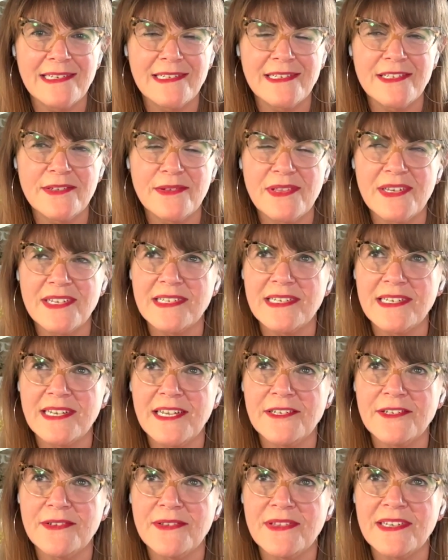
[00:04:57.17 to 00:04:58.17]

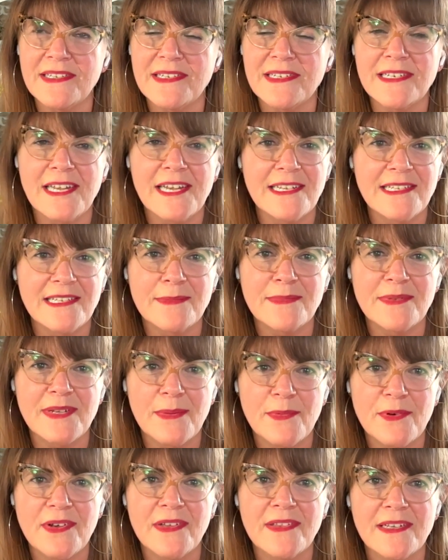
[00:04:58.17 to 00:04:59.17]
2009,
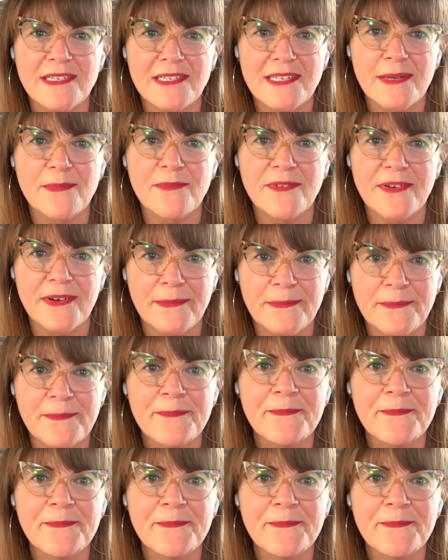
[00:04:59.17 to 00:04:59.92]
sometime around that time frame.